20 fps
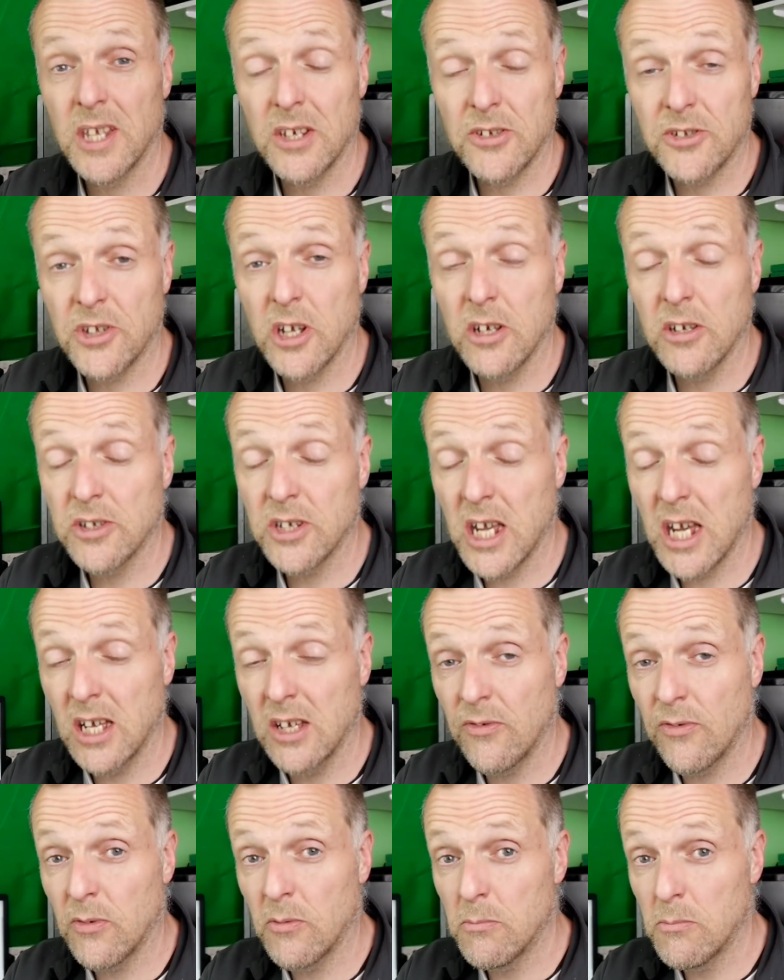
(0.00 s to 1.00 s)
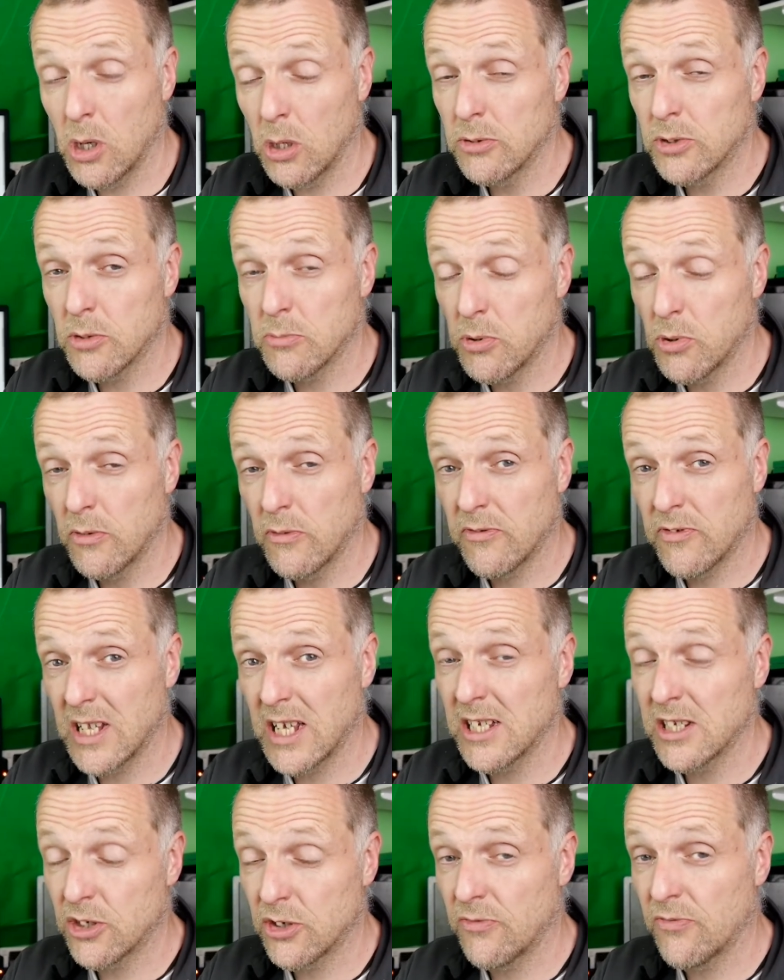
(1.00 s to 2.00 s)
This does have multiple
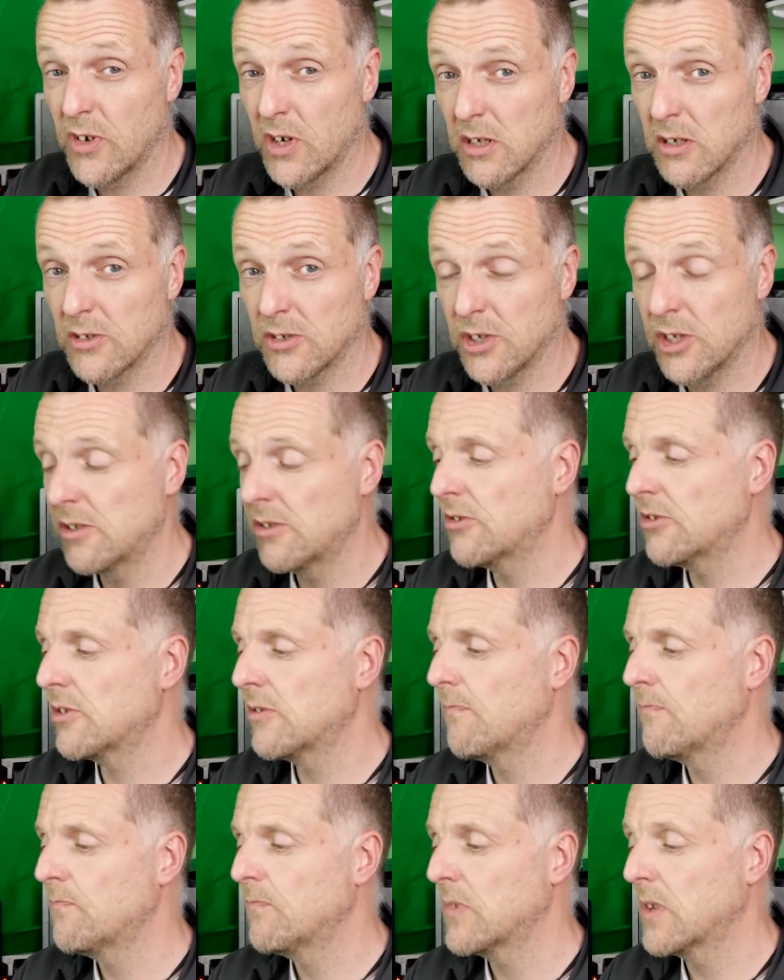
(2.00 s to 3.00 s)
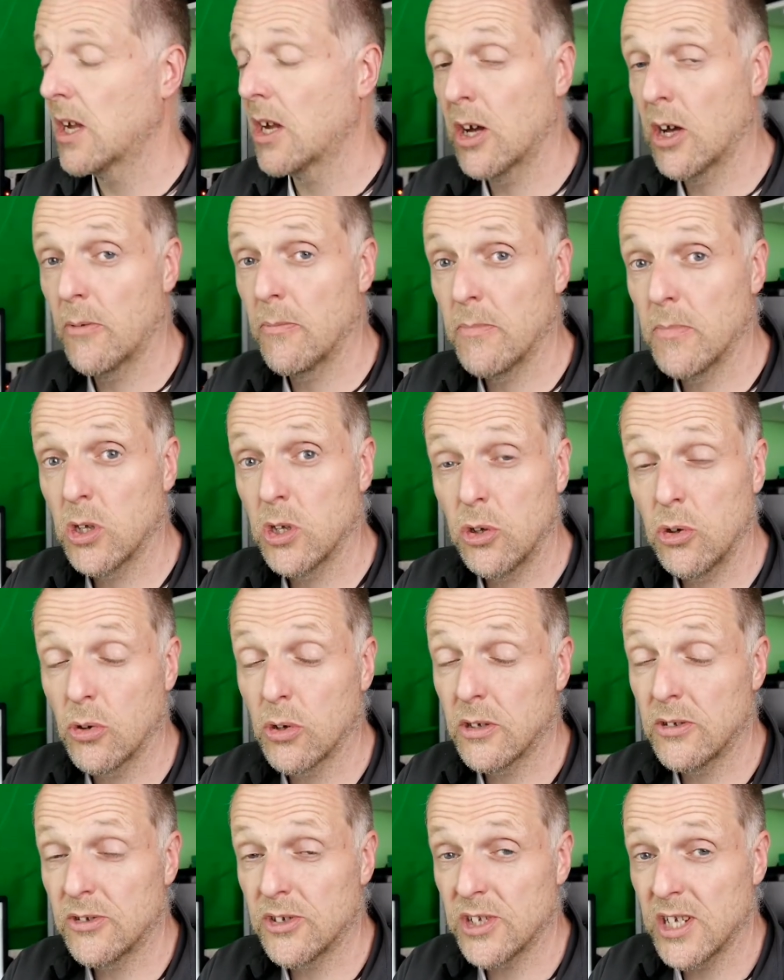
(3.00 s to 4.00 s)
flash functions. You
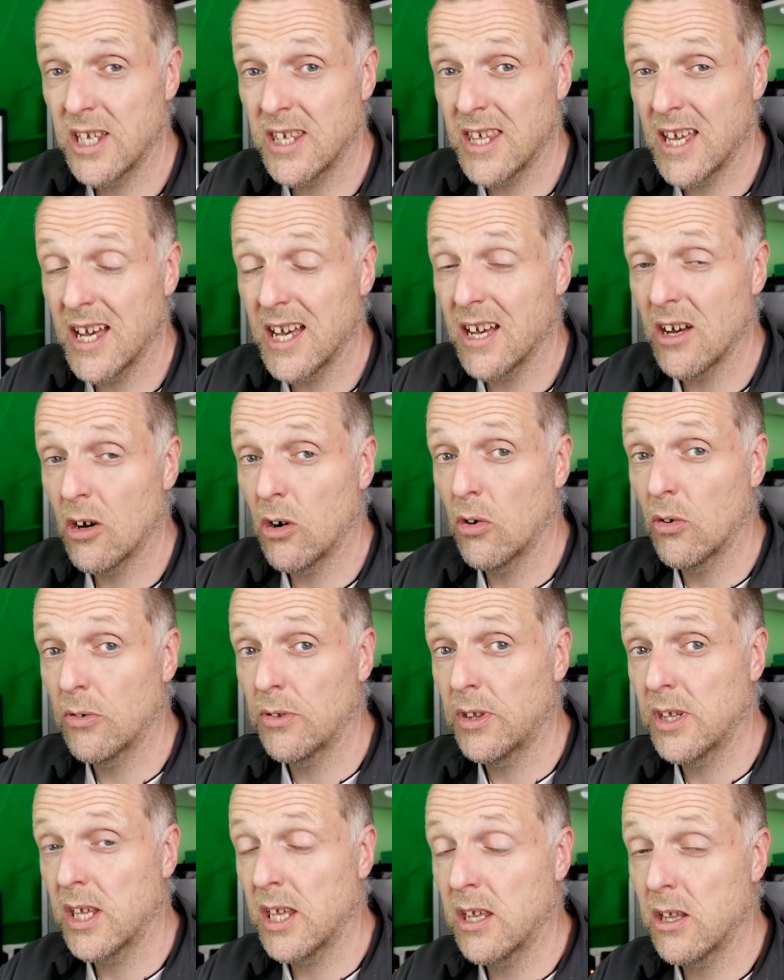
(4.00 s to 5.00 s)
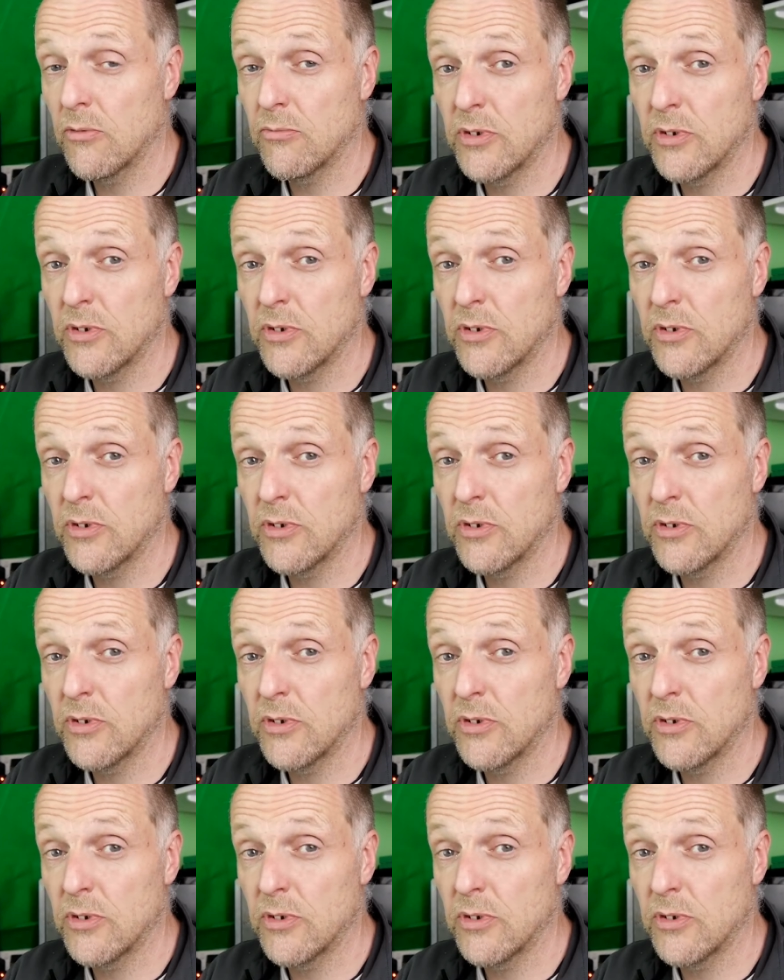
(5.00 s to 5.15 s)
can see that on the